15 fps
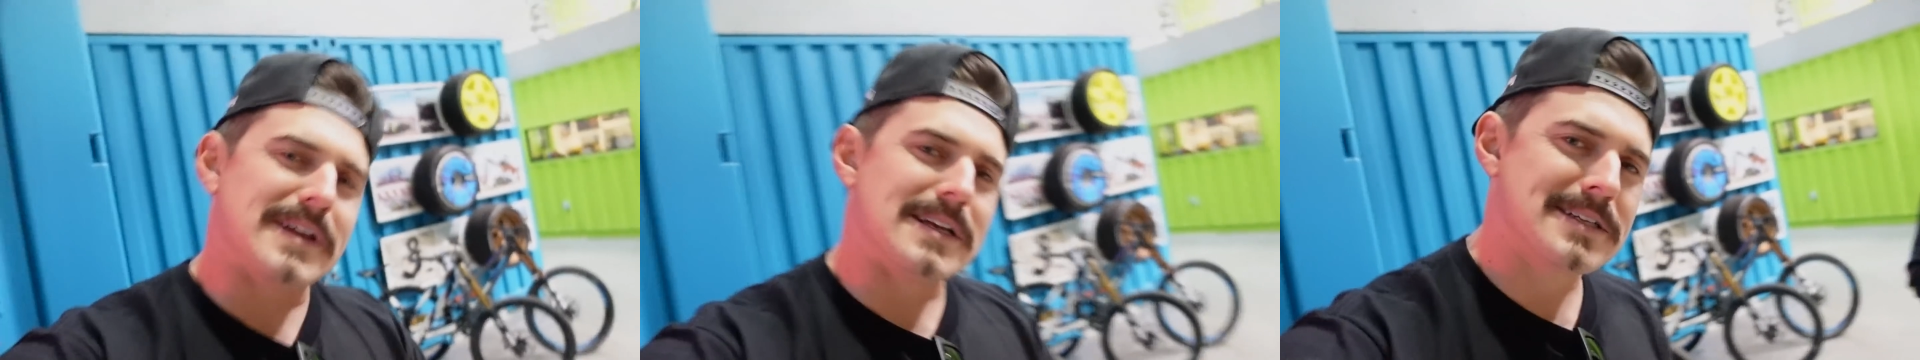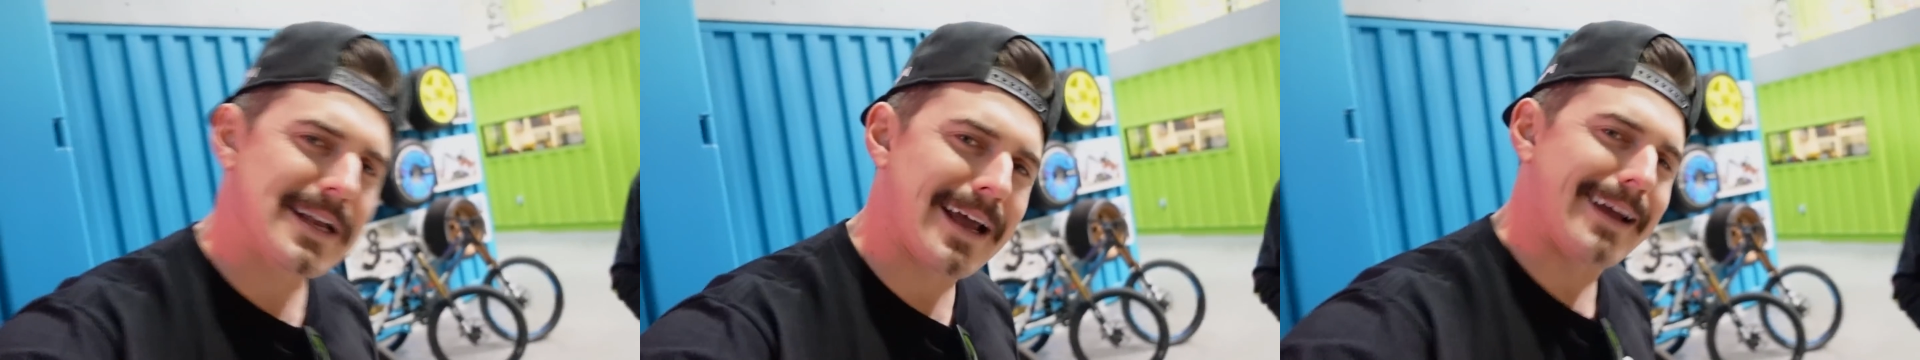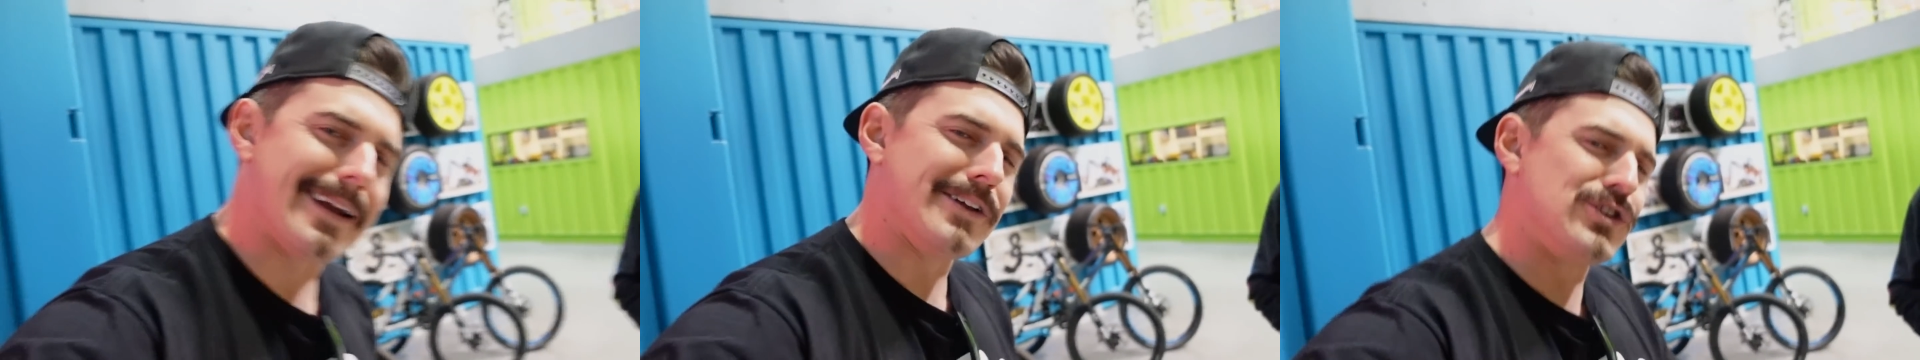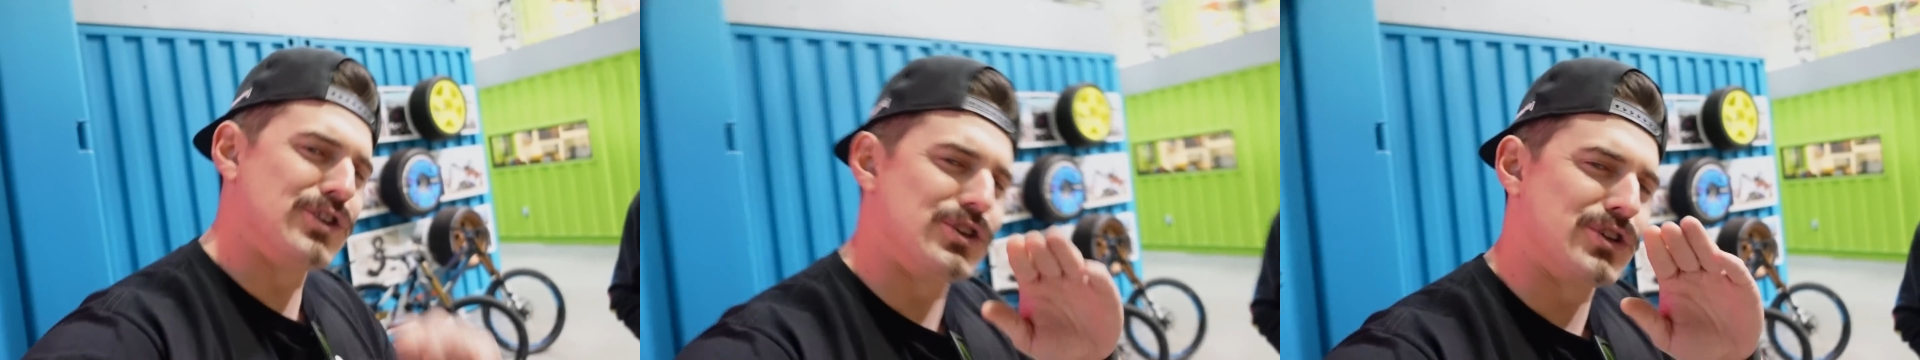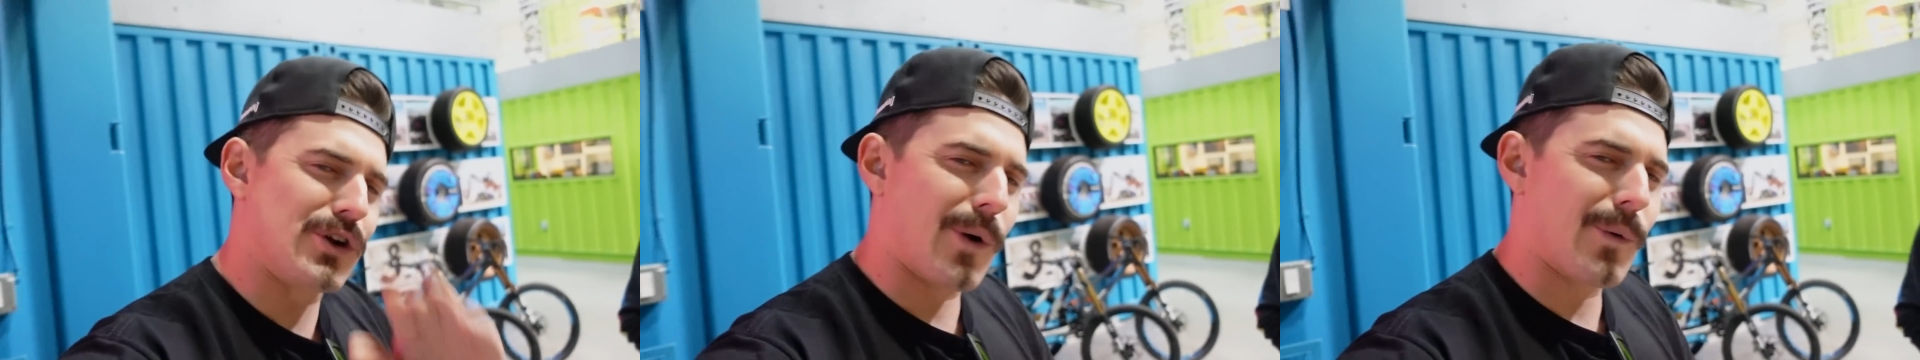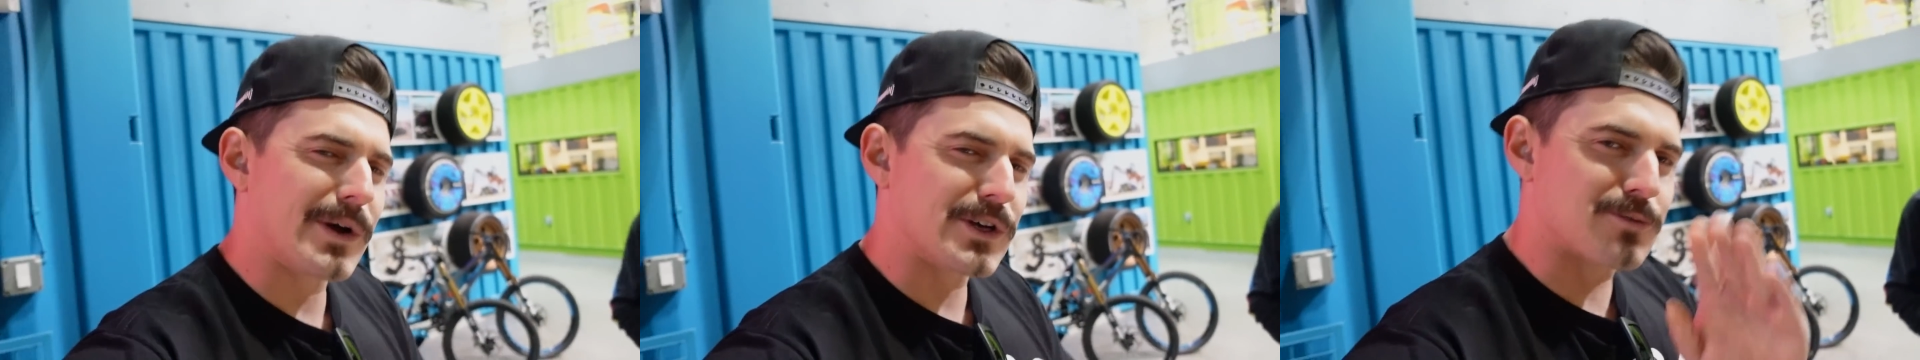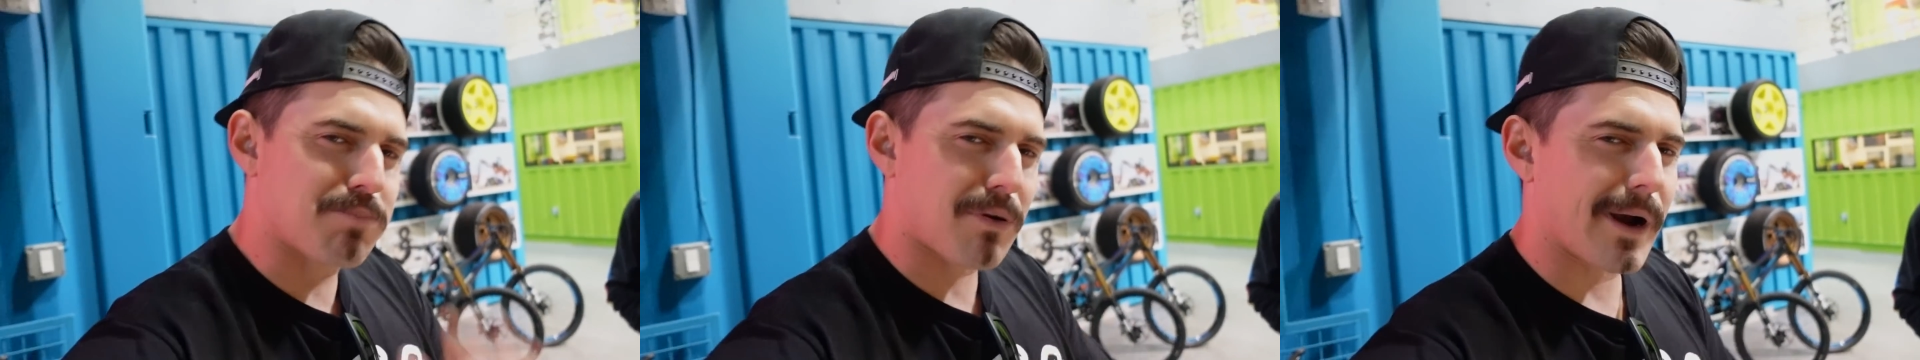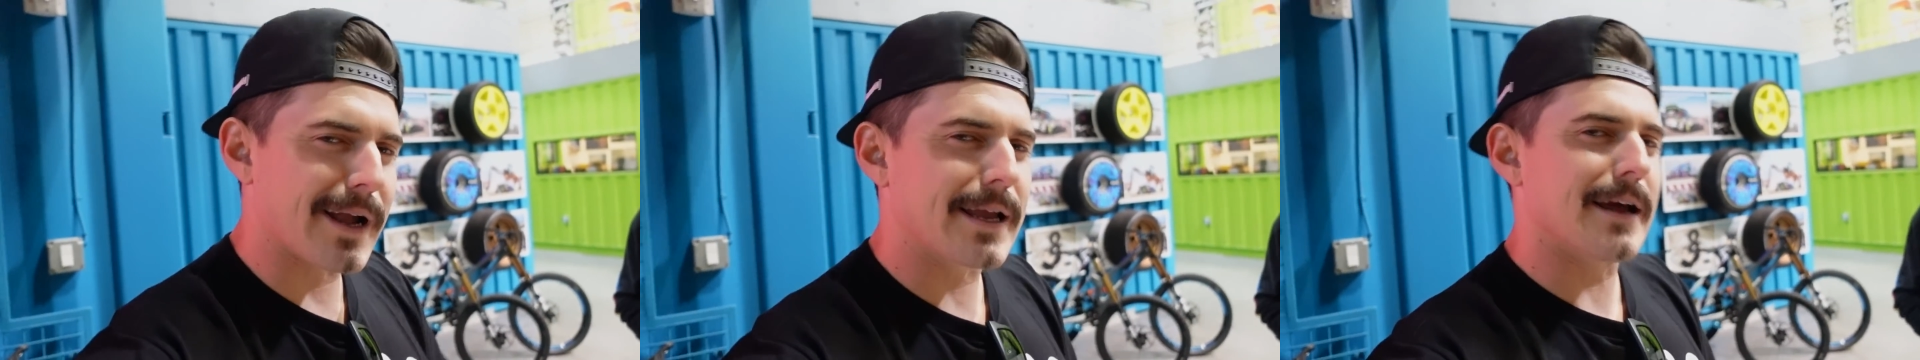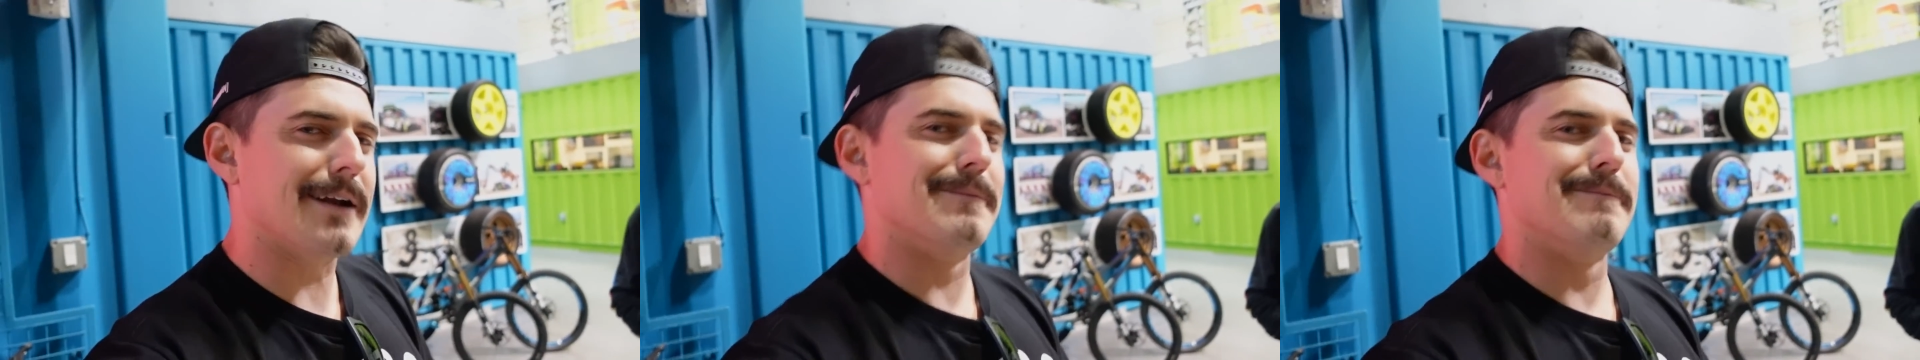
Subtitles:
they say, is you should always break in